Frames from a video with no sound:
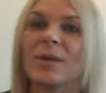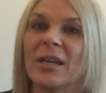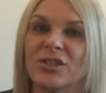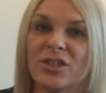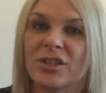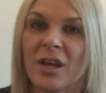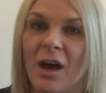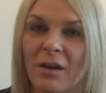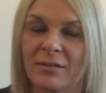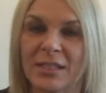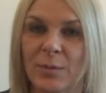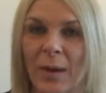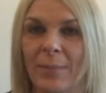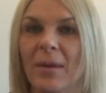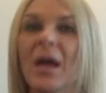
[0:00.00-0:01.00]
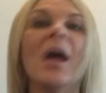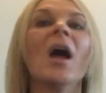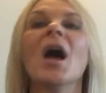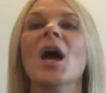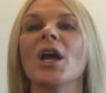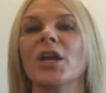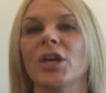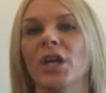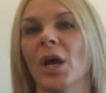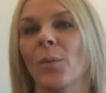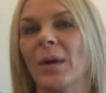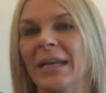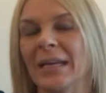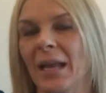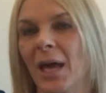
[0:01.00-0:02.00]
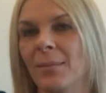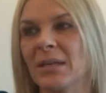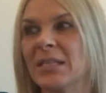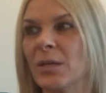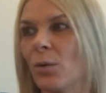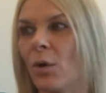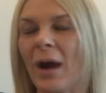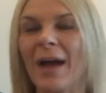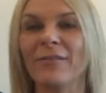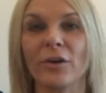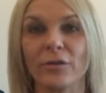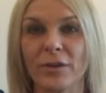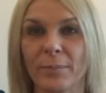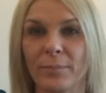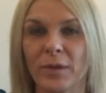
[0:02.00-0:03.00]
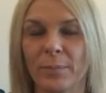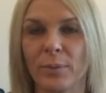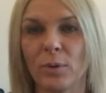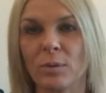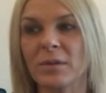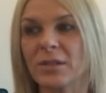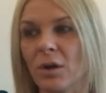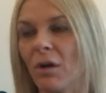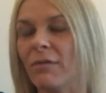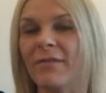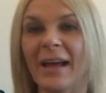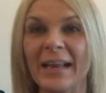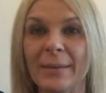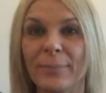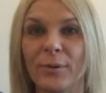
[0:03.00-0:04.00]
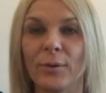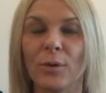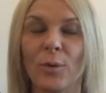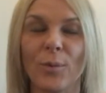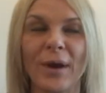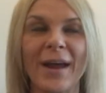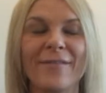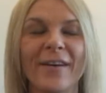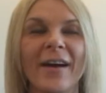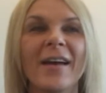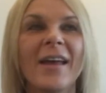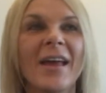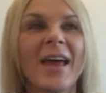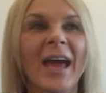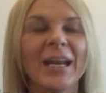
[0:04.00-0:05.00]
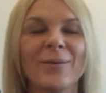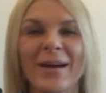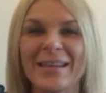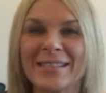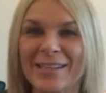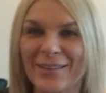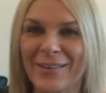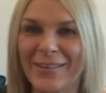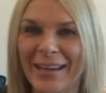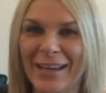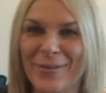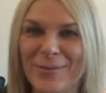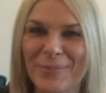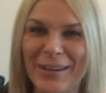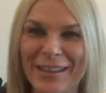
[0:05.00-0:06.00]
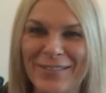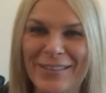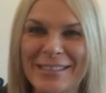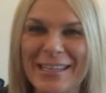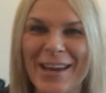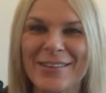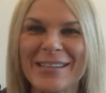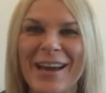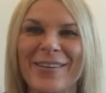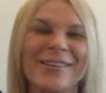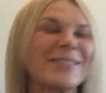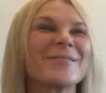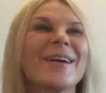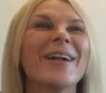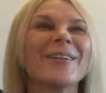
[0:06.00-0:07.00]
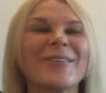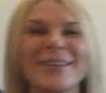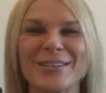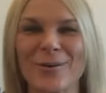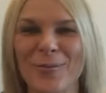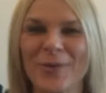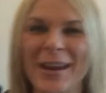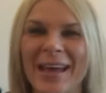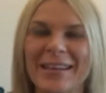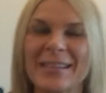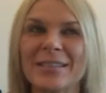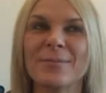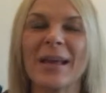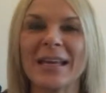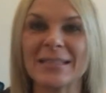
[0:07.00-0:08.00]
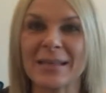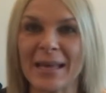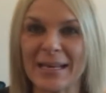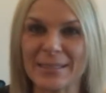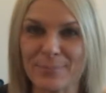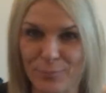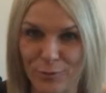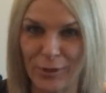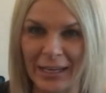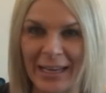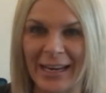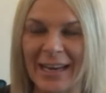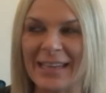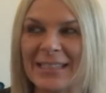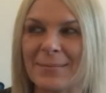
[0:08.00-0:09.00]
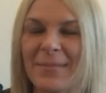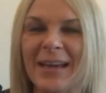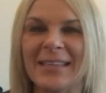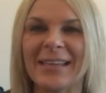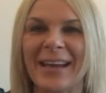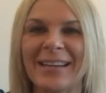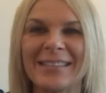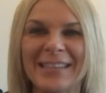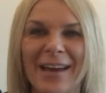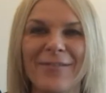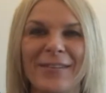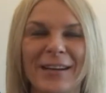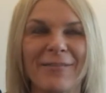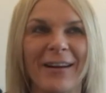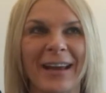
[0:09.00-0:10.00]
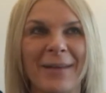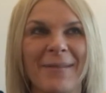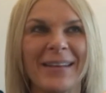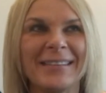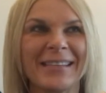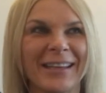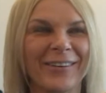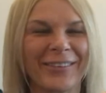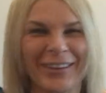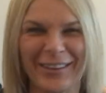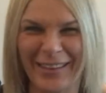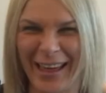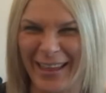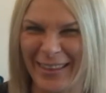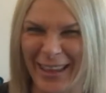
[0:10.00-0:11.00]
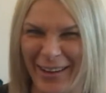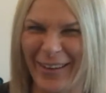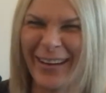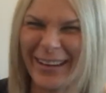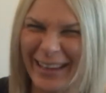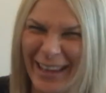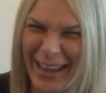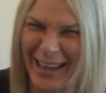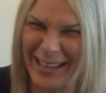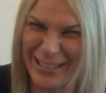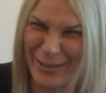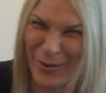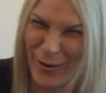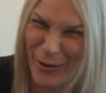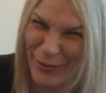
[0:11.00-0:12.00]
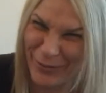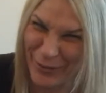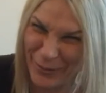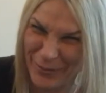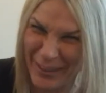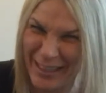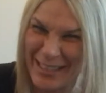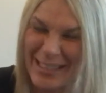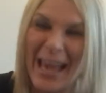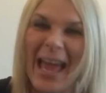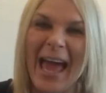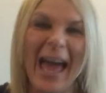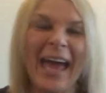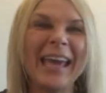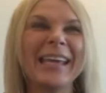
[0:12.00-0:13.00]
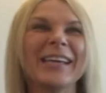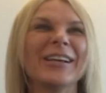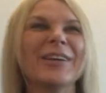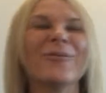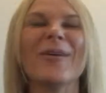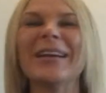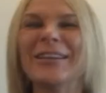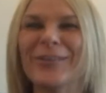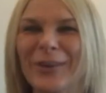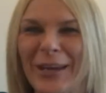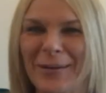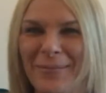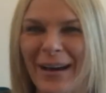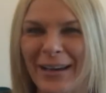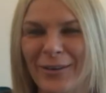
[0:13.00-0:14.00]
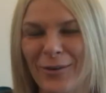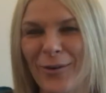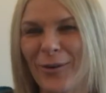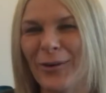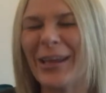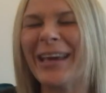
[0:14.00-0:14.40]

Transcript: when I just can't swim you know, when he'd like me to, or I haven't got the pool's not available or whatever. Anyway, so he would bring the video down as well, which on one hand is brilliant and it's amazing. I definitely recommend it. On the other hand though, it's awful because when you're looking back, all